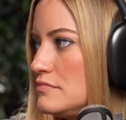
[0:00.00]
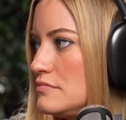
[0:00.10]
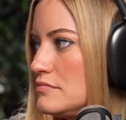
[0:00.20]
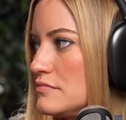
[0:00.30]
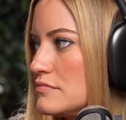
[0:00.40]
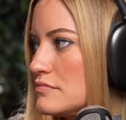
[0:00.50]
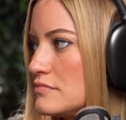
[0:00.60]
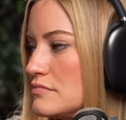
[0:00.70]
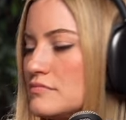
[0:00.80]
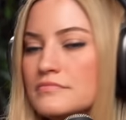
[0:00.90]

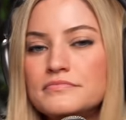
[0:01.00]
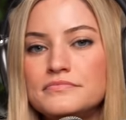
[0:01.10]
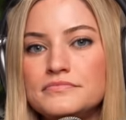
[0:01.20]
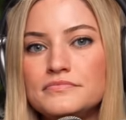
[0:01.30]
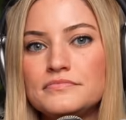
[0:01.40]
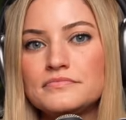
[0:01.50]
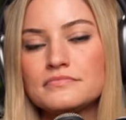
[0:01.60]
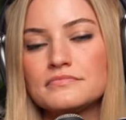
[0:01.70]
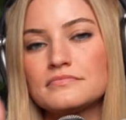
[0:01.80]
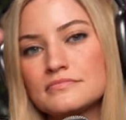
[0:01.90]

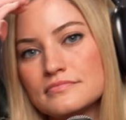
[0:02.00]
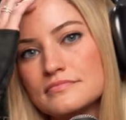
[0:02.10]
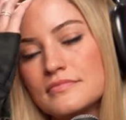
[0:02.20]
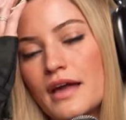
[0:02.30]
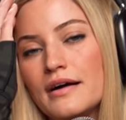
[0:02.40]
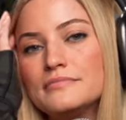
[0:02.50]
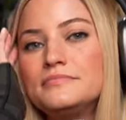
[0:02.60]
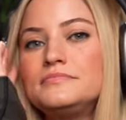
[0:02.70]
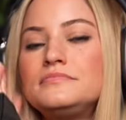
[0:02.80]
No words are spoken by the person on screen.